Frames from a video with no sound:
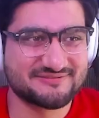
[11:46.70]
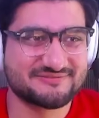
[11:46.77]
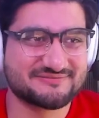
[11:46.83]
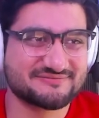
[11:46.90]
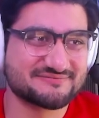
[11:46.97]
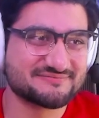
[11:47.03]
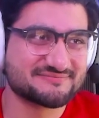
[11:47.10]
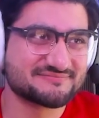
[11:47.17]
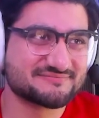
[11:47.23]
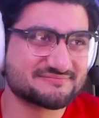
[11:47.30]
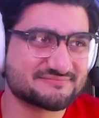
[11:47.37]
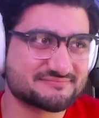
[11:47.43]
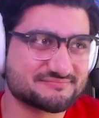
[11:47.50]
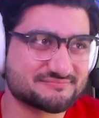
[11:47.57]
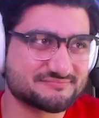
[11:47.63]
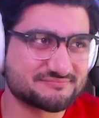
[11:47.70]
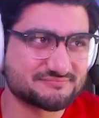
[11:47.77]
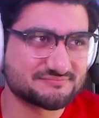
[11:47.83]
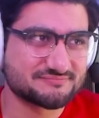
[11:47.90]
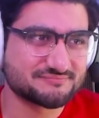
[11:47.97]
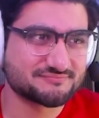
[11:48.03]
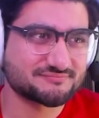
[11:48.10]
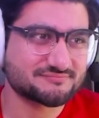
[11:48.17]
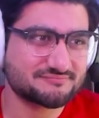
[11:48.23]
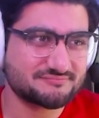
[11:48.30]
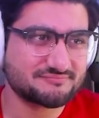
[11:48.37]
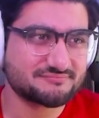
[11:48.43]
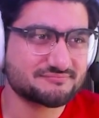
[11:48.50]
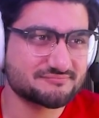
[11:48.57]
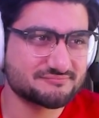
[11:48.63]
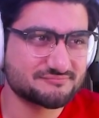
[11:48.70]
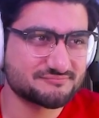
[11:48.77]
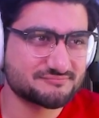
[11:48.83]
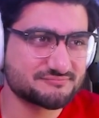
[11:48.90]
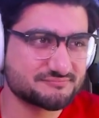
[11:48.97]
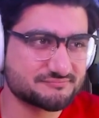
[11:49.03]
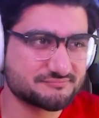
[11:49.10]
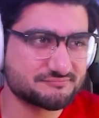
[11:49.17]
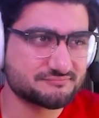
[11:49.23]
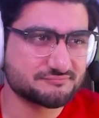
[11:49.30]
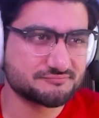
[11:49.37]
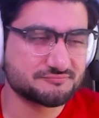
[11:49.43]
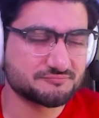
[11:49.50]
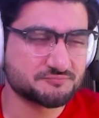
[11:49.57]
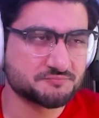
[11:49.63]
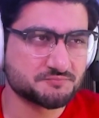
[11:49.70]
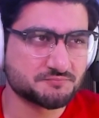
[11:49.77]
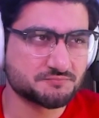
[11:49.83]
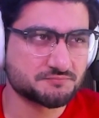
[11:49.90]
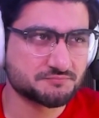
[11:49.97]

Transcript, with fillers: Through your heart, where the damage could be deadly.